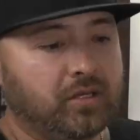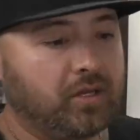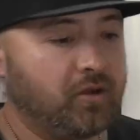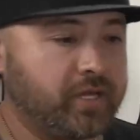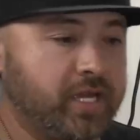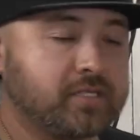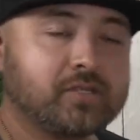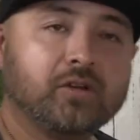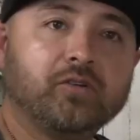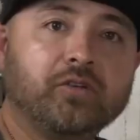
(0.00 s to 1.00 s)
Okay,
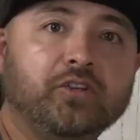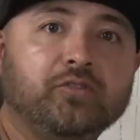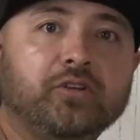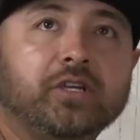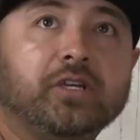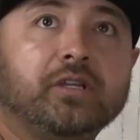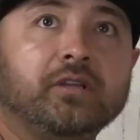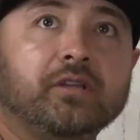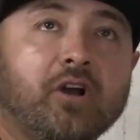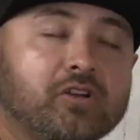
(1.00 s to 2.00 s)
so you
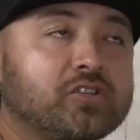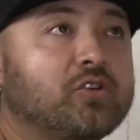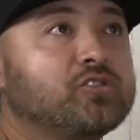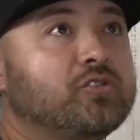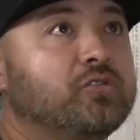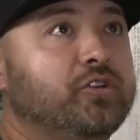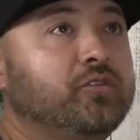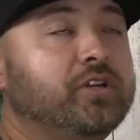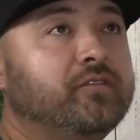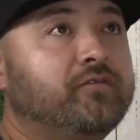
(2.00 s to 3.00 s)
can on social you
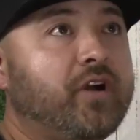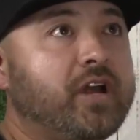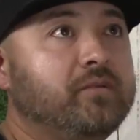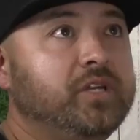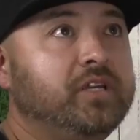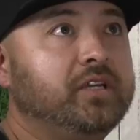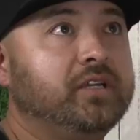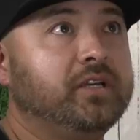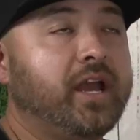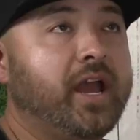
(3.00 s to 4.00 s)
can find
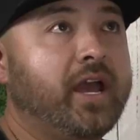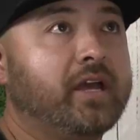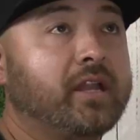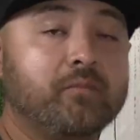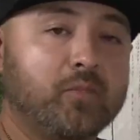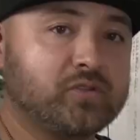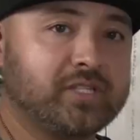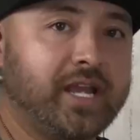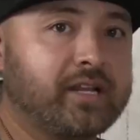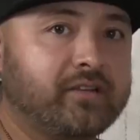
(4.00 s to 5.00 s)
me at I'm
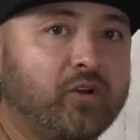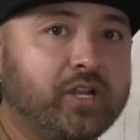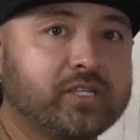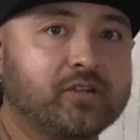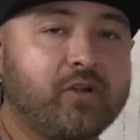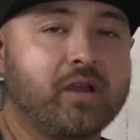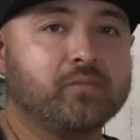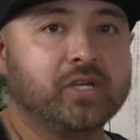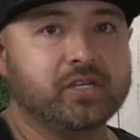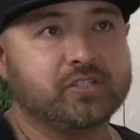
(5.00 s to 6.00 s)
mostly active on Instagram,
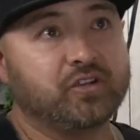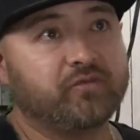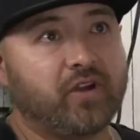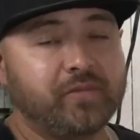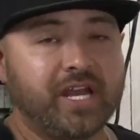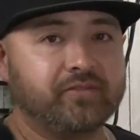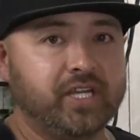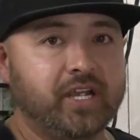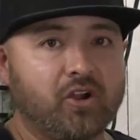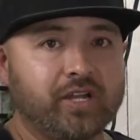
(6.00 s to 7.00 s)
so you can find me at
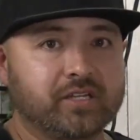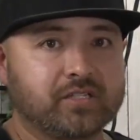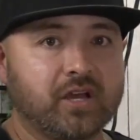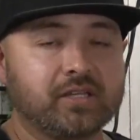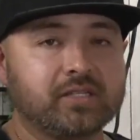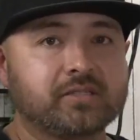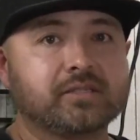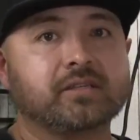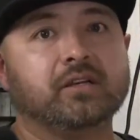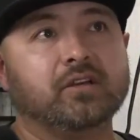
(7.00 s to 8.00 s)
the Artie Gonzales.
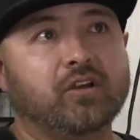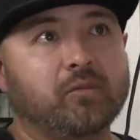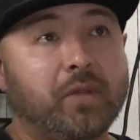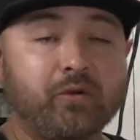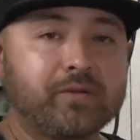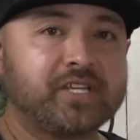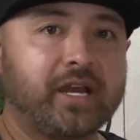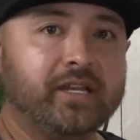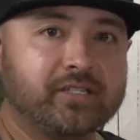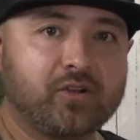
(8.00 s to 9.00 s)
My
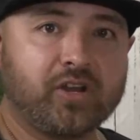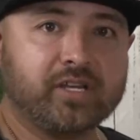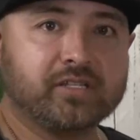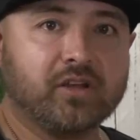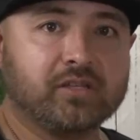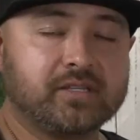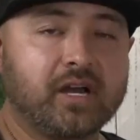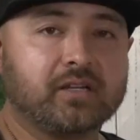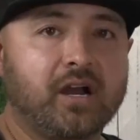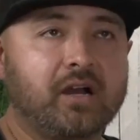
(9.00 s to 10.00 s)
website is
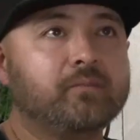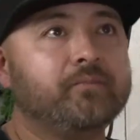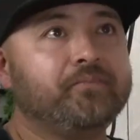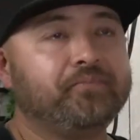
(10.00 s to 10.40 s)
artiegonzales.com.